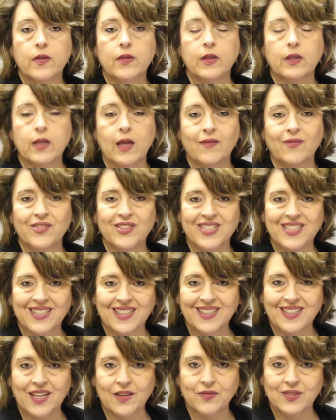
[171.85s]
the level
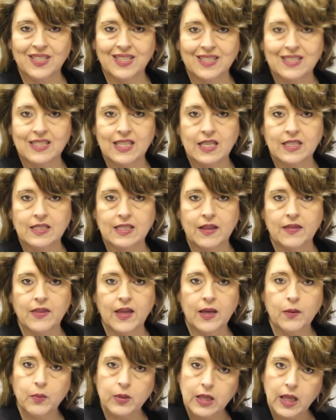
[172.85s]
of success that
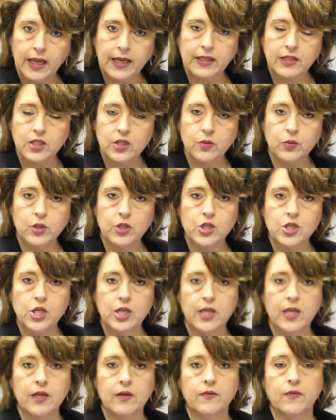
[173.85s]
they would like to
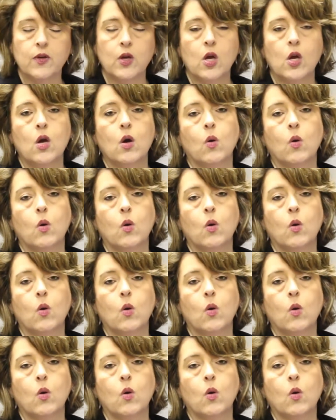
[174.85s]
achieve,